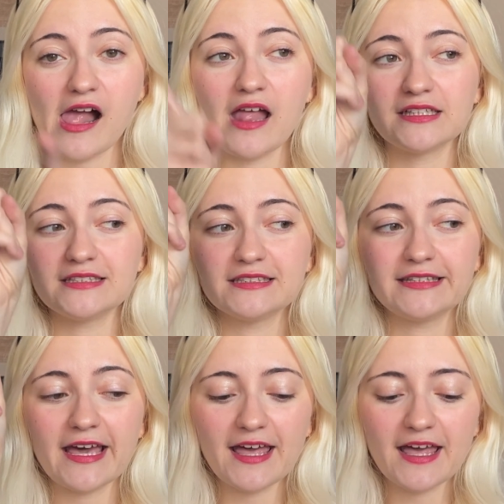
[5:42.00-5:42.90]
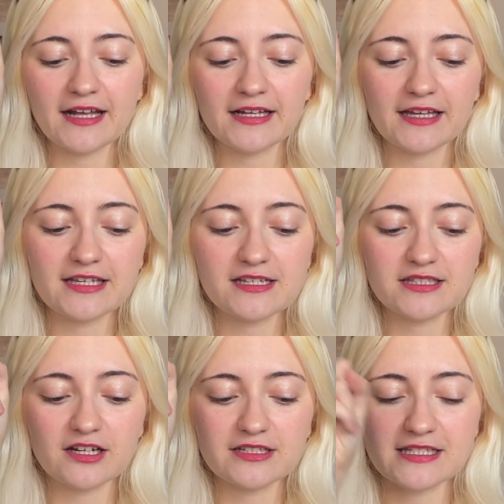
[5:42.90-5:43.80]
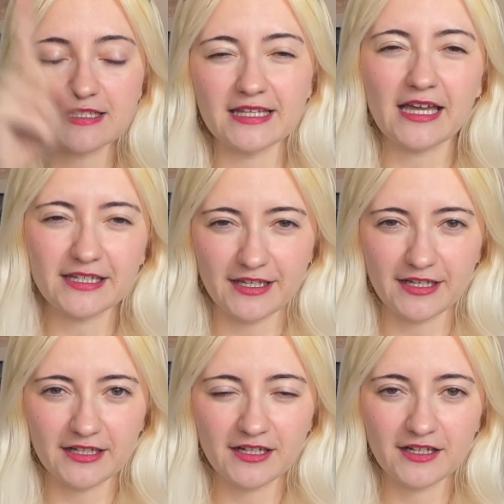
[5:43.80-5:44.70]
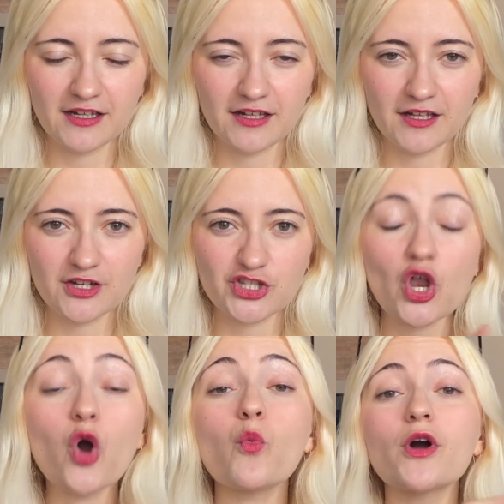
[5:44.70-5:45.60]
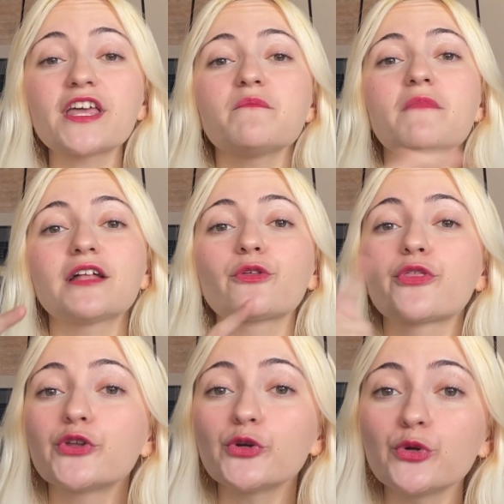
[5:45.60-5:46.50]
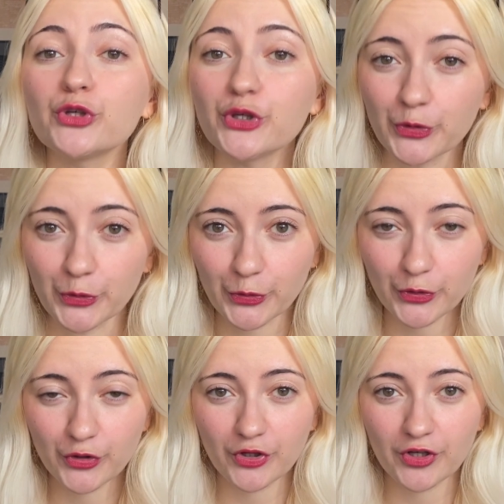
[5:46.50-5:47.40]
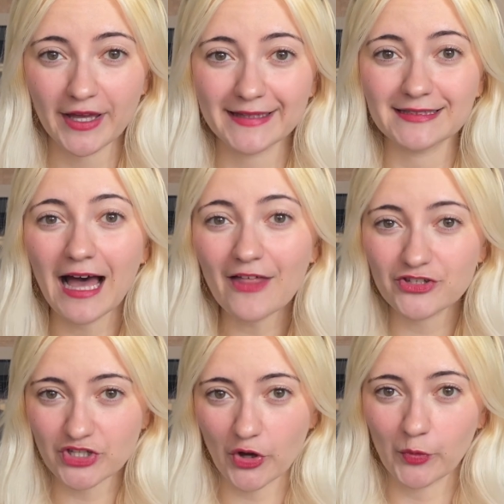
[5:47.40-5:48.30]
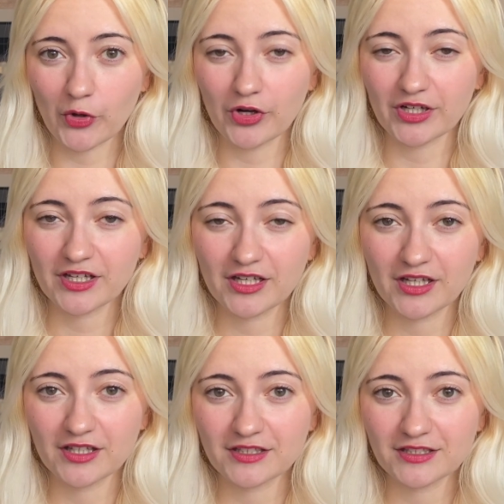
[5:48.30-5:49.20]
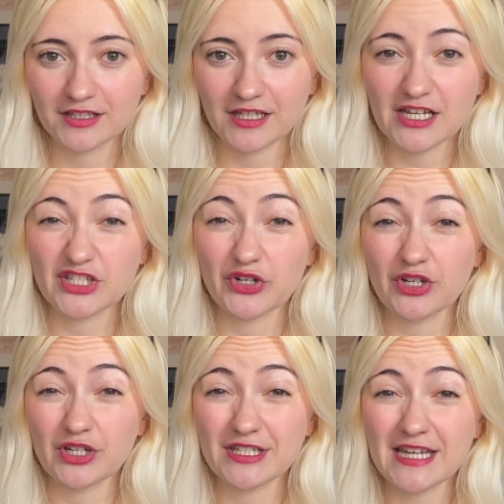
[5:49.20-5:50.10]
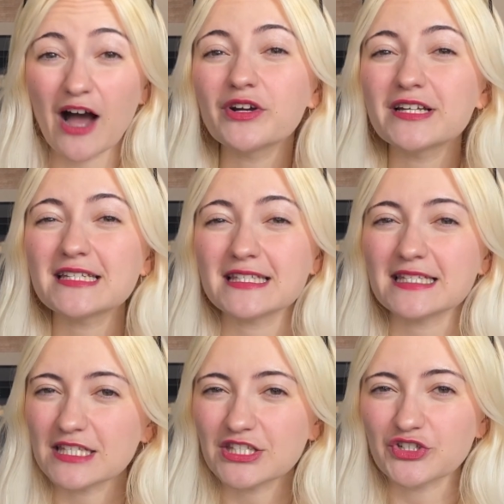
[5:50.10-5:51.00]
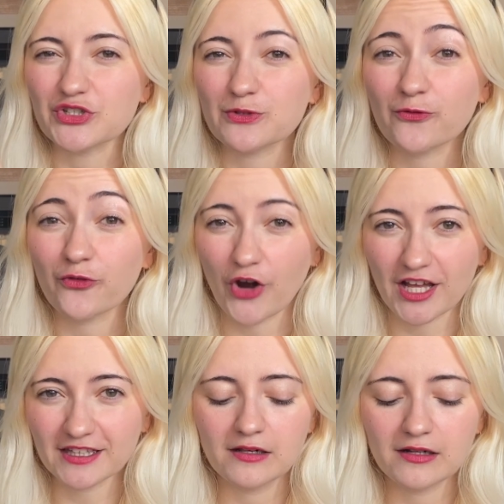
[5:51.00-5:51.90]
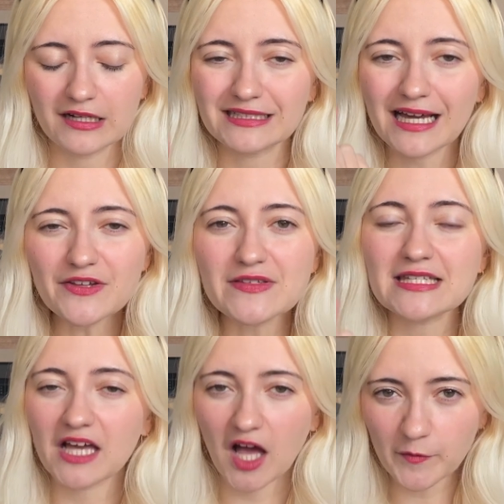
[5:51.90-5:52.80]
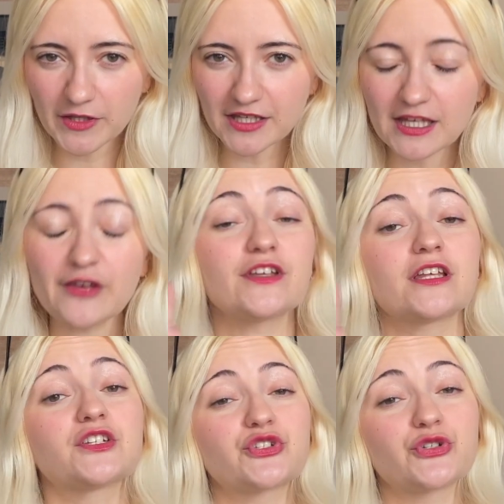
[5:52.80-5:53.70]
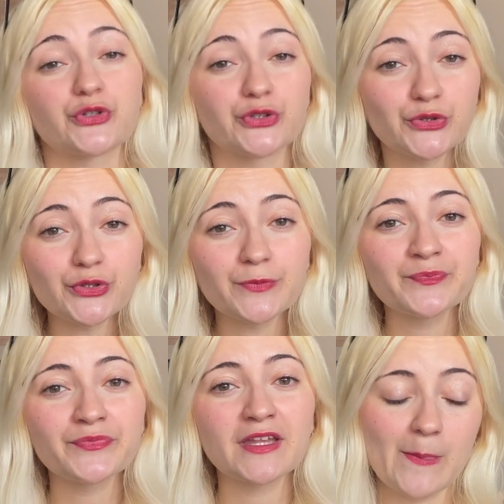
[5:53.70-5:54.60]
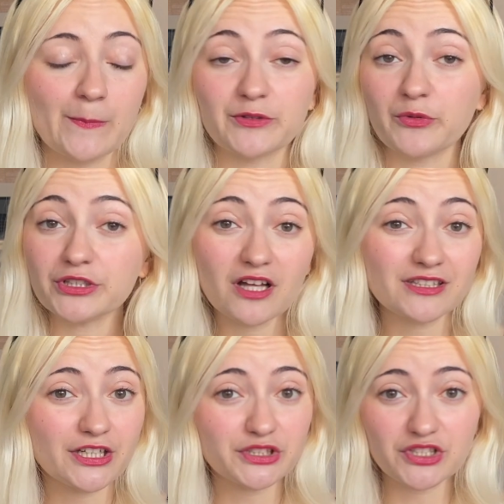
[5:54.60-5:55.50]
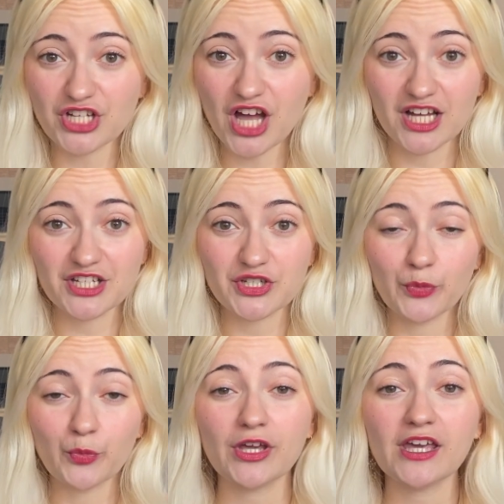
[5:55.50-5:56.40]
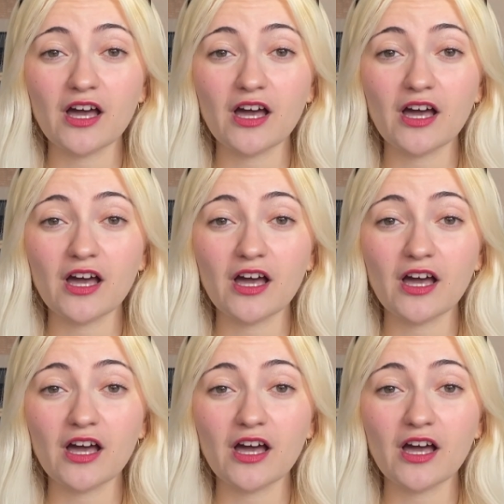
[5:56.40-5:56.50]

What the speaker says: and then he starts dating someone he met through you, and that someone is your youngest sister's friend. It's kind of scummy if it is true, but we're not here to judge. We're